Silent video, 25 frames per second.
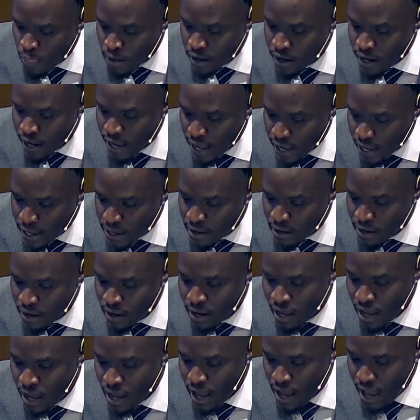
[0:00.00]
can
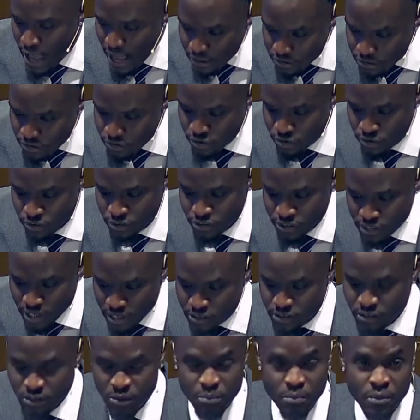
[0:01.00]
answer
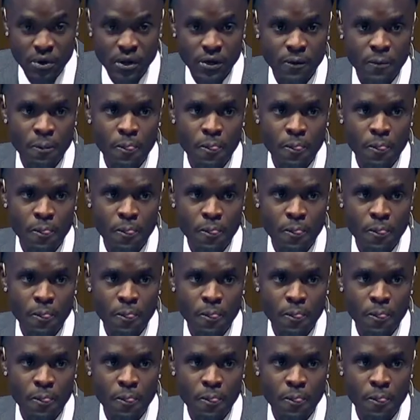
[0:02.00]
sensibly.